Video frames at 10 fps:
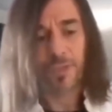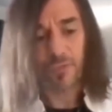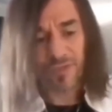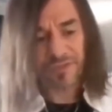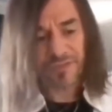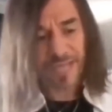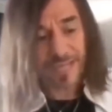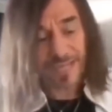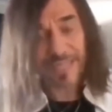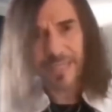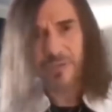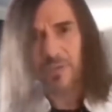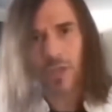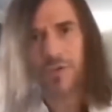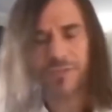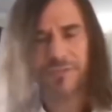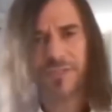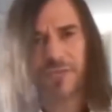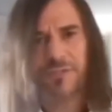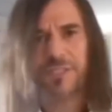and horrific and illegal
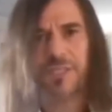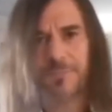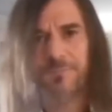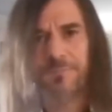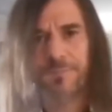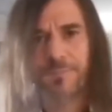oaths of secrecy.